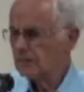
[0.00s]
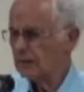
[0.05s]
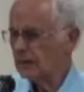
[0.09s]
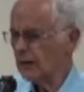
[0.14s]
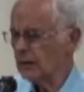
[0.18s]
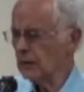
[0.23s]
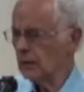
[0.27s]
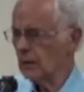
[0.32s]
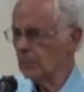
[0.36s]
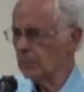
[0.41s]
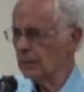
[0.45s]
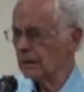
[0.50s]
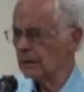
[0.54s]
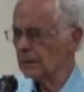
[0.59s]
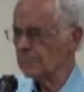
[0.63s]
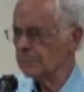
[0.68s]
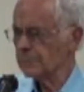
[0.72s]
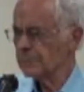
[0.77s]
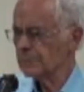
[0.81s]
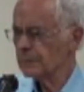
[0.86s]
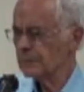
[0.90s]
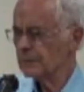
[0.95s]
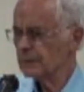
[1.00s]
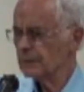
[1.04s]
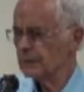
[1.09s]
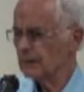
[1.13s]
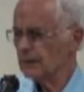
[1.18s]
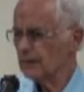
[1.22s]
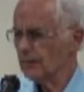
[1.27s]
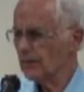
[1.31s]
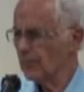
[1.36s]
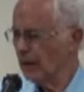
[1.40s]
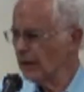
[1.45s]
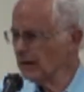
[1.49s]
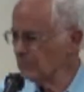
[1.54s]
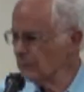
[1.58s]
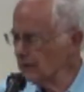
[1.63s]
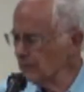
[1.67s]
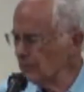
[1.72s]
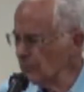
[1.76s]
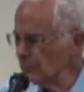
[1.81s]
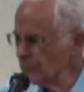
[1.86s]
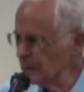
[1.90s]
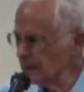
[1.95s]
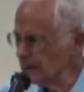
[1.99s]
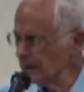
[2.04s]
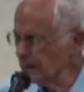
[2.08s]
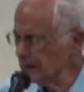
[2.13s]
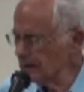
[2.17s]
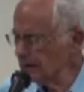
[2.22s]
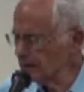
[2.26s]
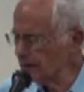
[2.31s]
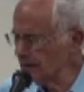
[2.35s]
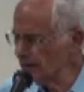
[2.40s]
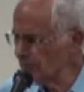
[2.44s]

Vayomer. Why do you need this